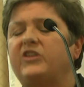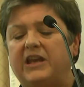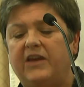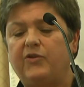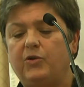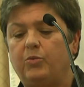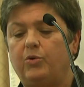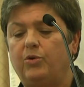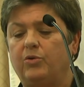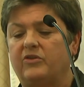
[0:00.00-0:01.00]
and given
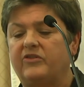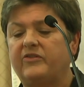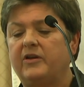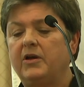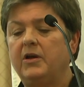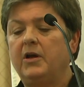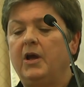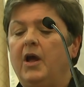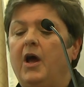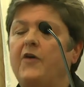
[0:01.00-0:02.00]
awards.
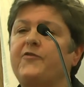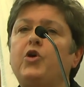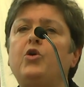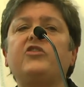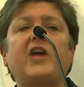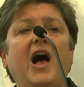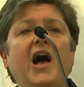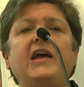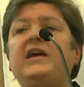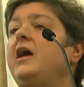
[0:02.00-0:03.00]
Of course,
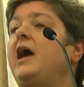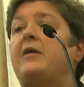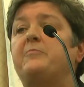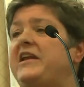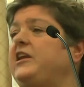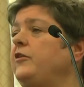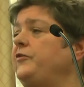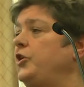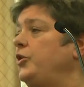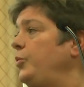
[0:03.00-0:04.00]
I and many
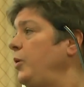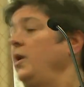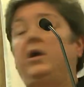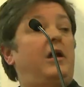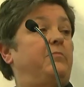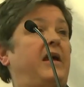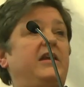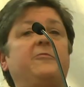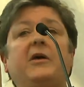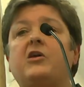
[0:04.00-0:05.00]
of you and
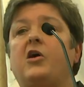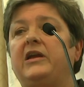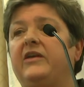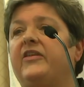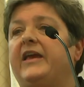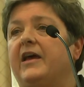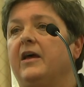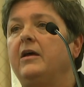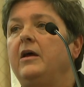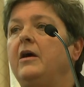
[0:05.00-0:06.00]
many of my colleagues
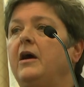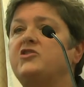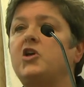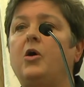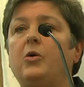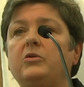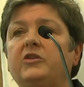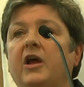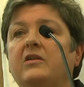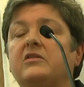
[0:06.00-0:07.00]
here are told
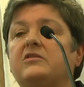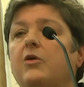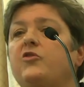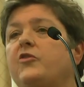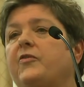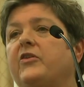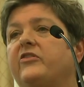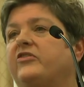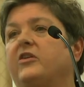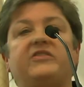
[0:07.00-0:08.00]
that those of
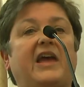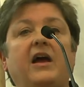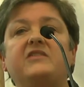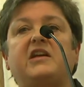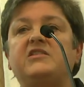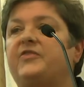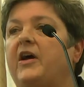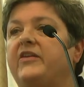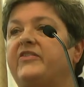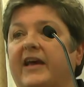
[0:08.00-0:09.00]
us that they
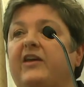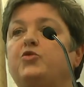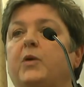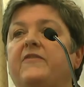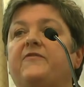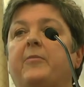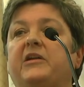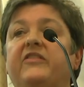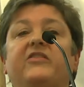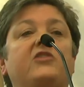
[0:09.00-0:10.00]
identify as second wave
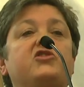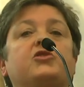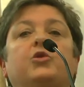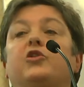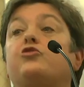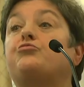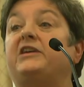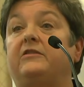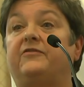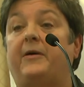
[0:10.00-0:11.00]
feminists, I just call us
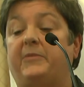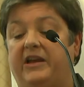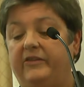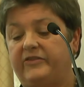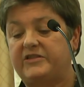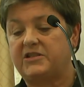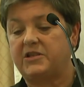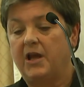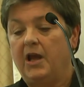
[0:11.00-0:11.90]
real feminists,